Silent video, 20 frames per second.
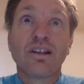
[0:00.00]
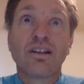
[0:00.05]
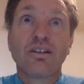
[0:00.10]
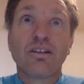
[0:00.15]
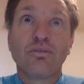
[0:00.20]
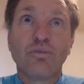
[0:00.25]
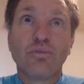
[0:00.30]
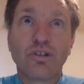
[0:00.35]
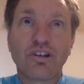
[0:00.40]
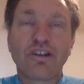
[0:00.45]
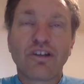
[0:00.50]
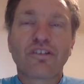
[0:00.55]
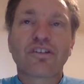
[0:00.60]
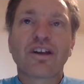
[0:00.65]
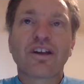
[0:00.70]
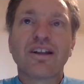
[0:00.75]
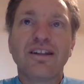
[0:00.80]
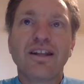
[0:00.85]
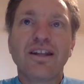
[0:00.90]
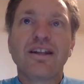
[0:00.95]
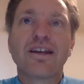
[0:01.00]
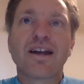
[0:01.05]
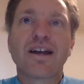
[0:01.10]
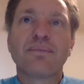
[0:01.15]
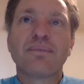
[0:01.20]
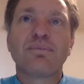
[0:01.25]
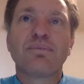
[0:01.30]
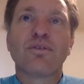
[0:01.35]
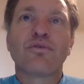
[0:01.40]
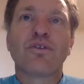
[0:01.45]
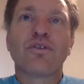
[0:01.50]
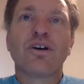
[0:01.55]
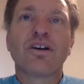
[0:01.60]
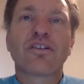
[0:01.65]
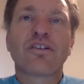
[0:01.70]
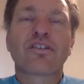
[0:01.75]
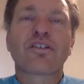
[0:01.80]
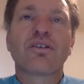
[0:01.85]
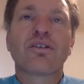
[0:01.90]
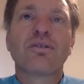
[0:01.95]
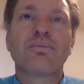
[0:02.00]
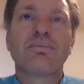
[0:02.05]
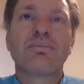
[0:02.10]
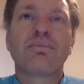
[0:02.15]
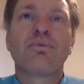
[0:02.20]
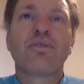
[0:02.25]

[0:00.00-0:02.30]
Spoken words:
we did say linear amplifier, so